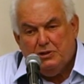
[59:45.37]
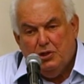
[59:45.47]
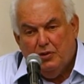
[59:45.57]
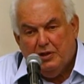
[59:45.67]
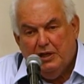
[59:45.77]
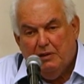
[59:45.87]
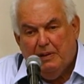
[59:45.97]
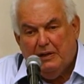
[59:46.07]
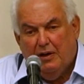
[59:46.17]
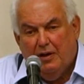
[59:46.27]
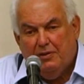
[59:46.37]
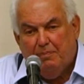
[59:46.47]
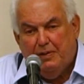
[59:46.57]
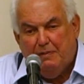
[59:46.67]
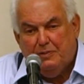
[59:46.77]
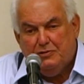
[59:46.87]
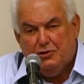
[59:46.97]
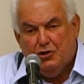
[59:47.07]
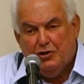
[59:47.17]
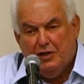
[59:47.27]
talking about other people's
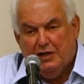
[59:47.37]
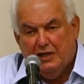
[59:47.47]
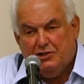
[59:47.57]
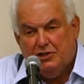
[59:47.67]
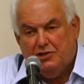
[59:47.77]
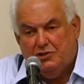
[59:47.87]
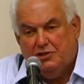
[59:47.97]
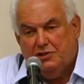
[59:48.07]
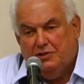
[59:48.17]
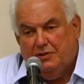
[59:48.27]
dirty kitchens.